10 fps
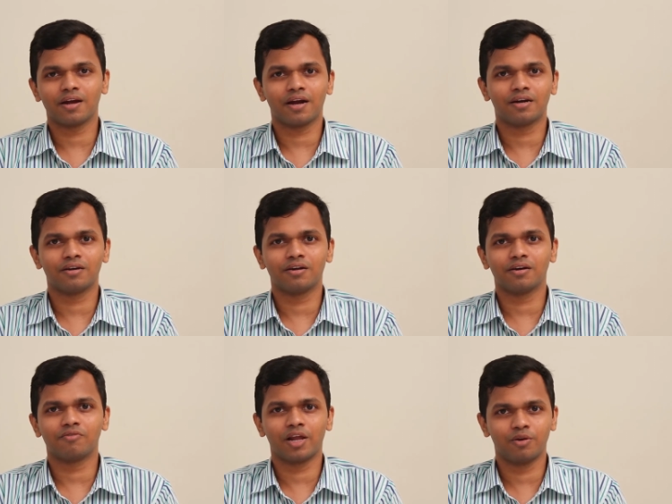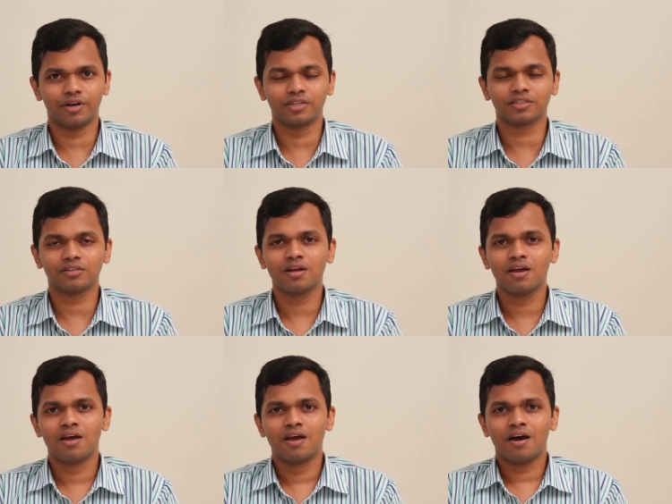and uh, value addition
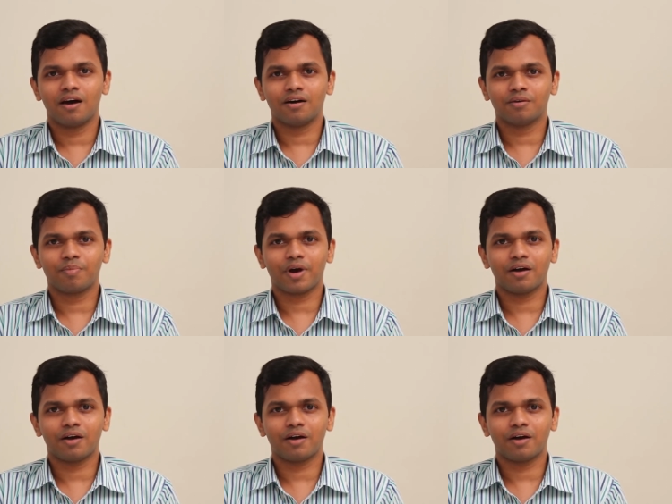uh,